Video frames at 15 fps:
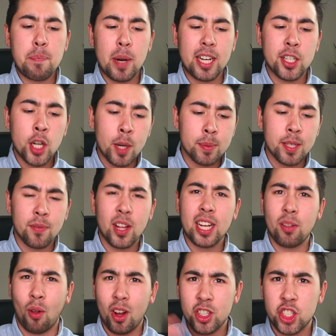But in terms of
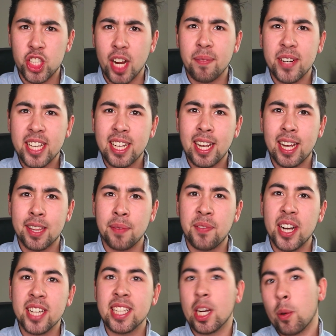like longevity and the fact that